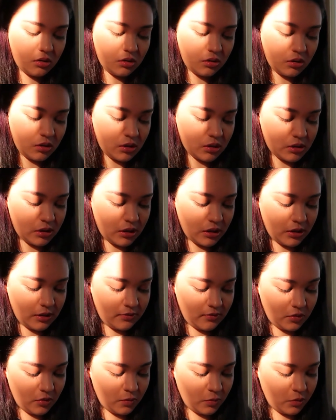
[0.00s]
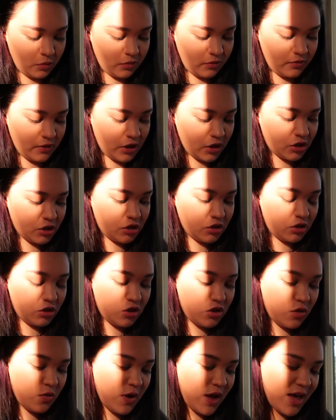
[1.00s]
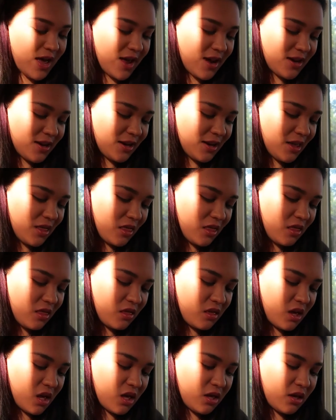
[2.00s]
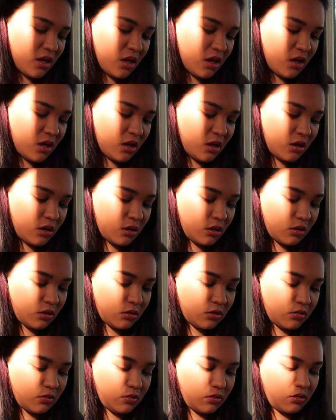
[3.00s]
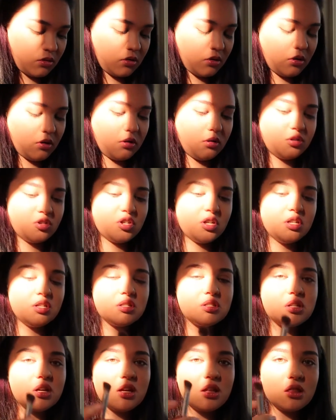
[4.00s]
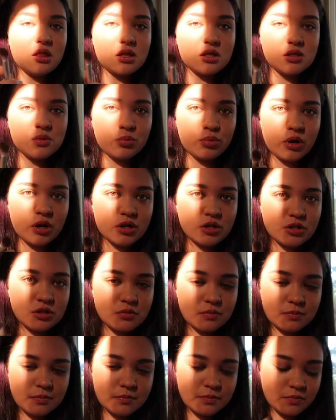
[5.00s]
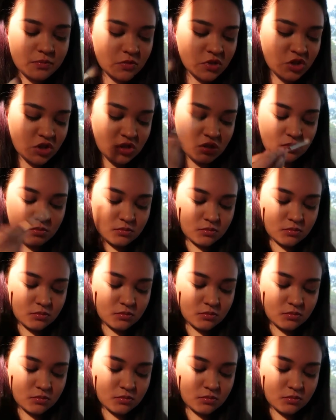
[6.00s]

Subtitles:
because I have no motivation to do anything. Should I just take this brush and just,